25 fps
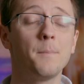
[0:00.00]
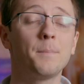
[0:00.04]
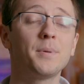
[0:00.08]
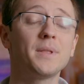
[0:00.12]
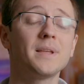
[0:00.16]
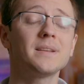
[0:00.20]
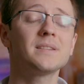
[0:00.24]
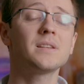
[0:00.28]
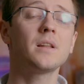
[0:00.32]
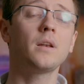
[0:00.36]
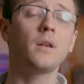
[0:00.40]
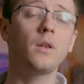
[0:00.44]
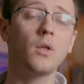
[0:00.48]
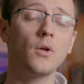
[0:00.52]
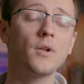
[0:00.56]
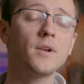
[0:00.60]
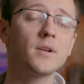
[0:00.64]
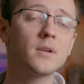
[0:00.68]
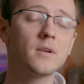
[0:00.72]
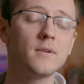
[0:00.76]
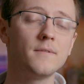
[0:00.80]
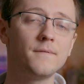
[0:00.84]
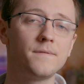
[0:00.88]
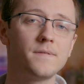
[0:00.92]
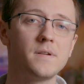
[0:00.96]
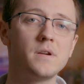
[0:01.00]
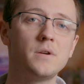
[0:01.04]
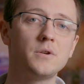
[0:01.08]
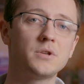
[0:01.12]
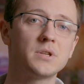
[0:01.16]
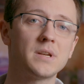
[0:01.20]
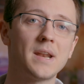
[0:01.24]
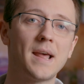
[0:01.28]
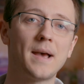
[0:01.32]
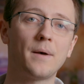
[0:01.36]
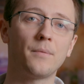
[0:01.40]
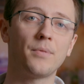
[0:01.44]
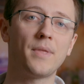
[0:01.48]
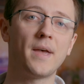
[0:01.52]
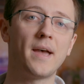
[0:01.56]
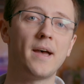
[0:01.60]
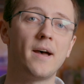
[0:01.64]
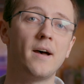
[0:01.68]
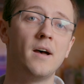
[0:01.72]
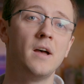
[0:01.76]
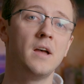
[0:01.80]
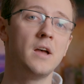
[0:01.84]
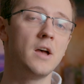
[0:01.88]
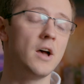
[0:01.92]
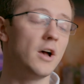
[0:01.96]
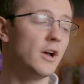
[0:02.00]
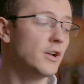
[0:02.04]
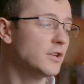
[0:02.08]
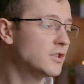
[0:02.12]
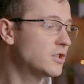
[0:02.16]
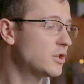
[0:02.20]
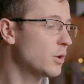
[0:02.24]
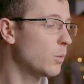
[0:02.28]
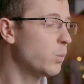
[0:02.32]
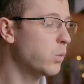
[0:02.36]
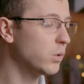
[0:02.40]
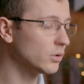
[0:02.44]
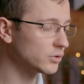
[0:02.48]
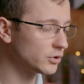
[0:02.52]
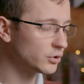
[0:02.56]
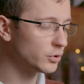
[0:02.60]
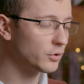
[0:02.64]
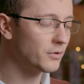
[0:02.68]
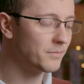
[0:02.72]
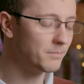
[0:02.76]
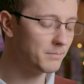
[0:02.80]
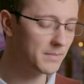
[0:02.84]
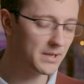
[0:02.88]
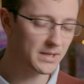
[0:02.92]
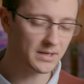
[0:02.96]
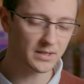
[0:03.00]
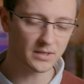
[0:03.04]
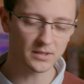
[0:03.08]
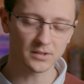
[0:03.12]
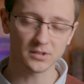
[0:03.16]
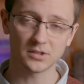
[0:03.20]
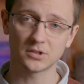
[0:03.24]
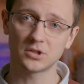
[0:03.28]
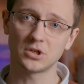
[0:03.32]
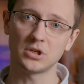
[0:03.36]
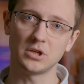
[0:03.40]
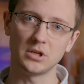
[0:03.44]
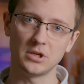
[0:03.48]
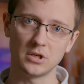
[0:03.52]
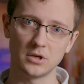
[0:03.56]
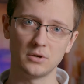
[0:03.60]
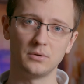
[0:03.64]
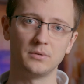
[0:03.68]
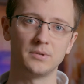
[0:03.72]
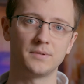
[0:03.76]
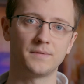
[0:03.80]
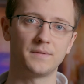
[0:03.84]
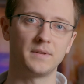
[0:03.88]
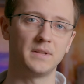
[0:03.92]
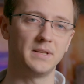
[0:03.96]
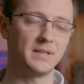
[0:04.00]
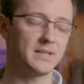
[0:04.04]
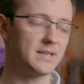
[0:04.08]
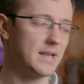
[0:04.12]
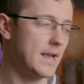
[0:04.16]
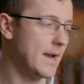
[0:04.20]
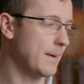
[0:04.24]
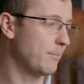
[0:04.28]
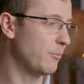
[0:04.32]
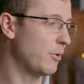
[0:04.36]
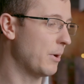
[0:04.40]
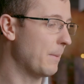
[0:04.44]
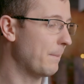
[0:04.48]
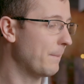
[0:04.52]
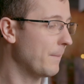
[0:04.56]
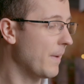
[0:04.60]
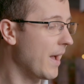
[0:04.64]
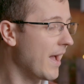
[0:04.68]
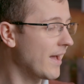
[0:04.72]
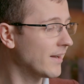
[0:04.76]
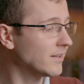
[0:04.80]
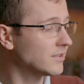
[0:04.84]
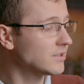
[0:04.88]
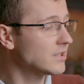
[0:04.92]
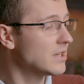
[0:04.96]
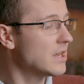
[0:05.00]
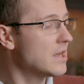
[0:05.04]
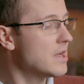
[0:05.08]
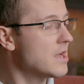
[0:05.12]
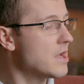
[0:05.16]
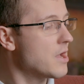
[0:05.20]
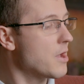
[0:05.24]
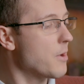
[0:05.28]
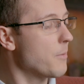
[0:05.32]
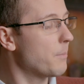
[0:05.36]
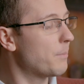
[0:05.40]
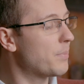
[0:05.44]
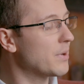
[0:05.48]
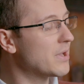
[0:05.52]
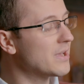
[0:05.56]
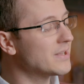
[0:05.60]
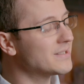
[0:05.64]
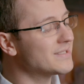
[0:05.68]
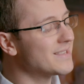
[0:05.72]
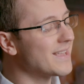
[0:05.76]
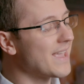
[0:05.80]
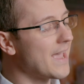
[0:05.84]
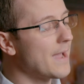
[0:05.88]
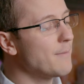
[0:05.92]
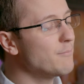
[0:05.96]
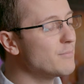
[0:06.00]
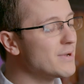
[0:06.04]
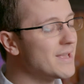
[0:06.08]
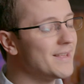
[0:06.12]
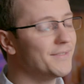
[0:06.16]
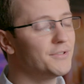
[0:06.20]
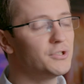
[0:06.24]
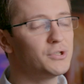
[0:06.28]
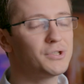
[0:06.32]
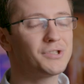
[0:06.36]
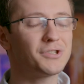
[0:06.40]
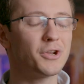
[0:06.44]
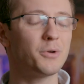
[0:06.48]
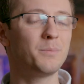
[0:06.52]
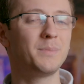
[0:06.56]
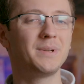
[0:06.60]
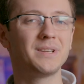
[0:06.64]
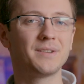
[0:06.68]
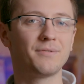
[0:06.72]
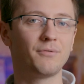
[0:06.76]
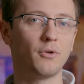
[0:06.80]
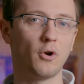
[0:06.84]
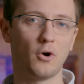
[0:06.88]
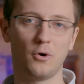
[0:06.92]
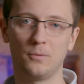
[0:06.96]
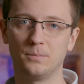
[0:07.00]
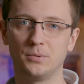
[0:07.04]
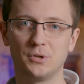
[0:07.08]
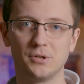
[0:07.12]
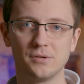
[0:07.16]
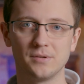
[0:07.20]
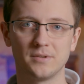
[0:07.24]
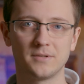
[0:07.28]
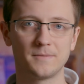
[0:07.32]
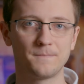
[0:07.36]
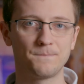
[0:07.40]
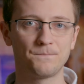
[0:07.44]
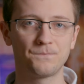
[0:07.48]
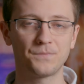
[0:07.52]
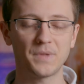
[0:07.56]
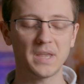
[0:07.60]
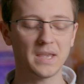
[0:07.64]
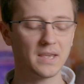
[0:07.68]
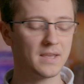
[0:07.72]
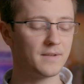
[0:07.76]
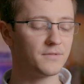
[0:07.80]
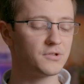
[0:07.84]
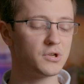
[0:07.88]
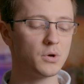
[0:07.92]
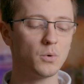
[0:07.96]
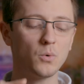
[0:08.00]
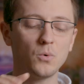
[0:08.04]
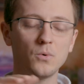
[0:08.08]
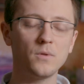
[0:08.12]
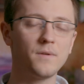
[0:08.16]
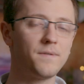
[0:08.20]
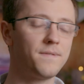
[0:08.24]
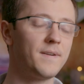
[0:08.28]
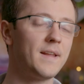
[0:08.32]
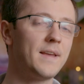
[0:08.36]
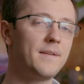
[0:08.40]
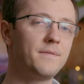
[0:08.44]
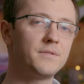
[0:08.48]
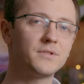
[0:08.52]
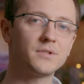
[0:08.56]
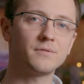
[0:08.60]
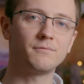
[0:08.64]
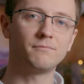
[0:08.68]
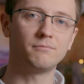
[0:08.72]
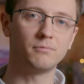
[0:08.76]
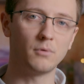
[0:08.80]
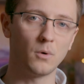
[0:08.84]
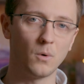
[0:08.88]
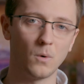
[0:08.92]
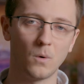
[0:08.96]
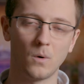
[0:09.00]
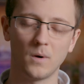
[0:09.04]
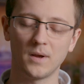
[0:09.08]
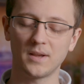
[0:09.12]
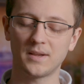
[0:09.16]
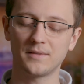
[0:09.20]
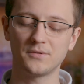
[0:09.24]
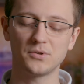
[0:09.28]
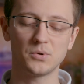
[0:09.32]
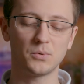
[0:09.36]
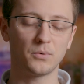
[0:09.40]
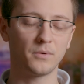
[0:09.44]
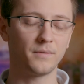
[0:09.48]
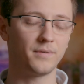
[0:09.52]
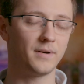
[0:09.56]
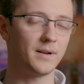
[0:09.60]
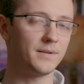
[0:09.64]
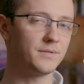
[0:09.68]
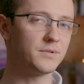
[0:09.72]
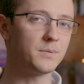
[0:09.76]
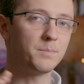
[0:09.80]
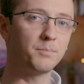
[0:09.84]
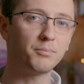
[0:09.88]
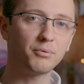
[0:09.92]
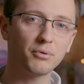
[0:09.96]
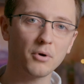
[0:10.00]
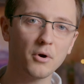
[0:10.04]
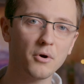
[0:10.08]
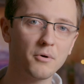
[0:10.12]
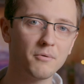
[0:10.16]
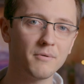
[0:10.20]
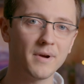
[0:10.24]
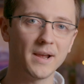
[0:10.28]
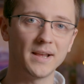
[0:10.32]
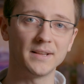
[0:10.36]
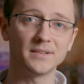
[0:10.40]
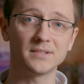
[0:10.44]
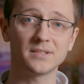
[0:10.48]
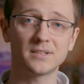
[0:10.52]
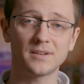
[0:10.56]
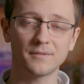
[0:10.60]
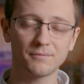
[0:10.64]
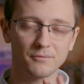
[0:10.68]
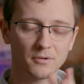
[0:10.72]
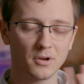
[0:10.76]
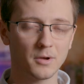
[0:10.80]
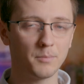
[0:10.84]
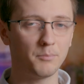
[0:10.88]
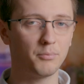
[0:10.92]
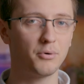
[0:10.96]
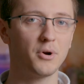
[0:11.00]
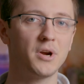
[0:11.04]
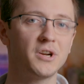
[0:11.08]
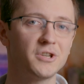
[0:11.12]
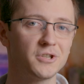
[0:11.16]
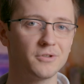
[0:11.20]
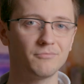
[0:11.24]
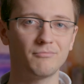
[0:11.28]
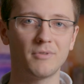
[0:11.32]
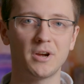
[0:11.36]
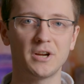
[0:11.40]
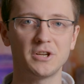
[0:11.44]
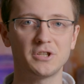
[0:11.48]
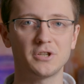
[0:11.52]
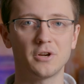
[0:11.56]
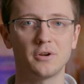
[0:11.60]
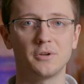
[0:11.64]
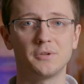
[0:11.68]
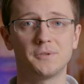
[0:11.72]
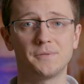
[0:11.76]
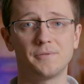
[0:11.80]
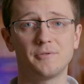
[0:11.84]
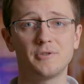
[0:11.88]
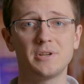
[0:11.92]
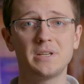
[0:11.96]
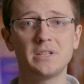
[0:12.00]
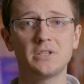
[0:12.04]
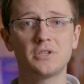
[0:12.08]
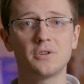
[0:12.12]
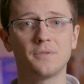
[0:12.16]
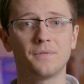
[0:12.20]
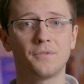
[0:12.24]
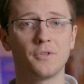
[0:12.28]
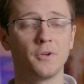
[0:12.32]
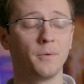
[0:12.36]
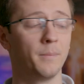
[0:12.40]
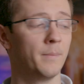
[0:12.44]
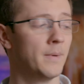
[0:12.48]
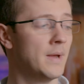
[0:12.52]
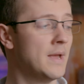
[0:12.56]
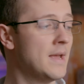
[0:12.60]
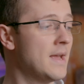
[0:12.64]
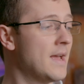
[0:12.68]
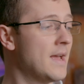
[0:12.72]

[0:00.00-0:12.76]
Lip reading: But there's a lot of confusion out there as to what sort of medias to use for this camera. And because the camera gives you so many different options. It gives you all the flavors of RAW, it gives you all the flavors of ProRes, different compression ratios for each of them.